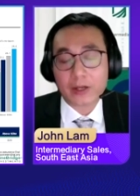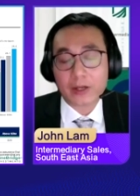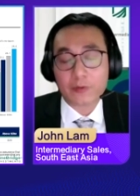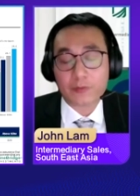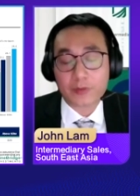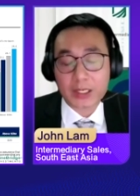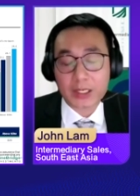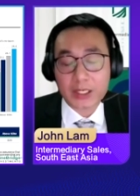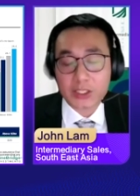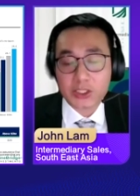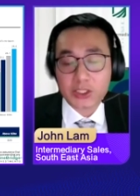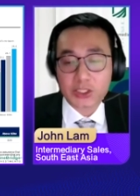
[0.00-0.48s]
of
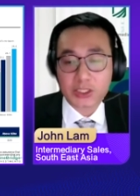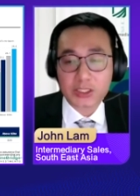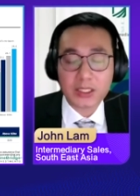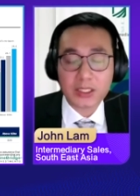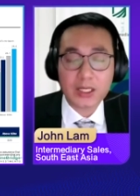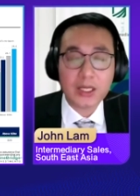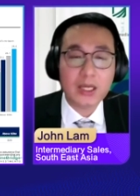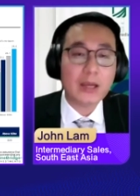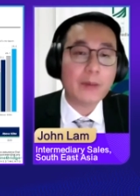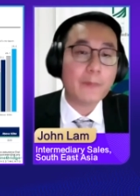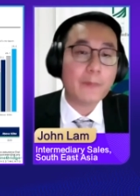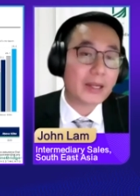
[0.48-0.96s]
Asia,
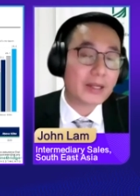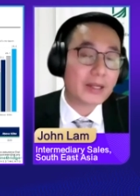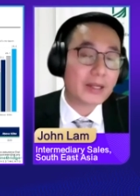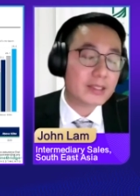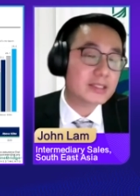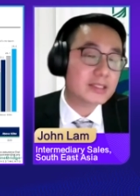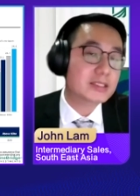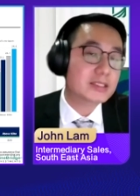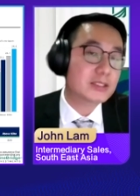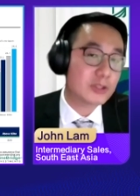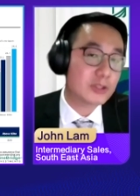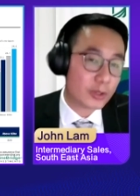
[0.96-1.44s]
but it
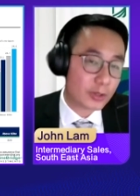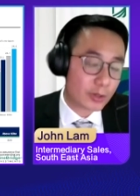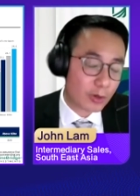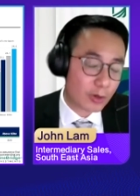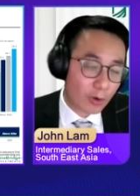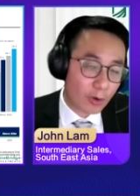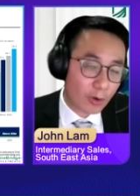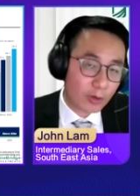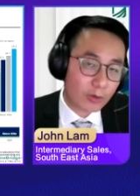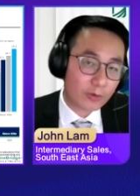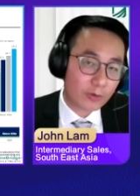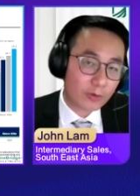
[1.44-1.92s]
is not
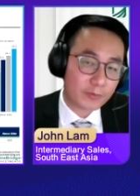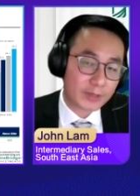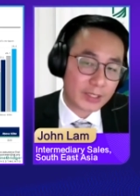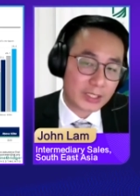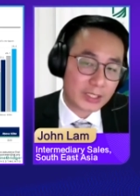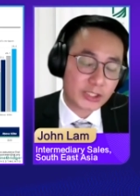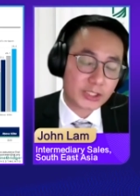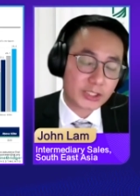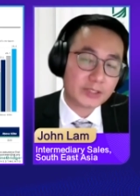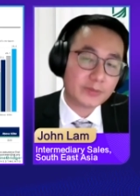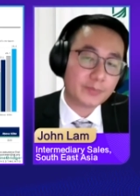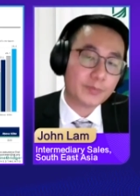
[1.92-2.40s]
all of
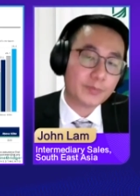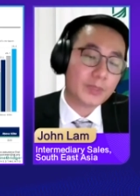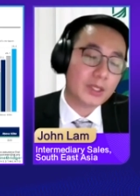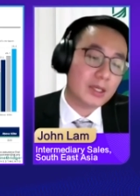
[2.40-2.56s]
Asia.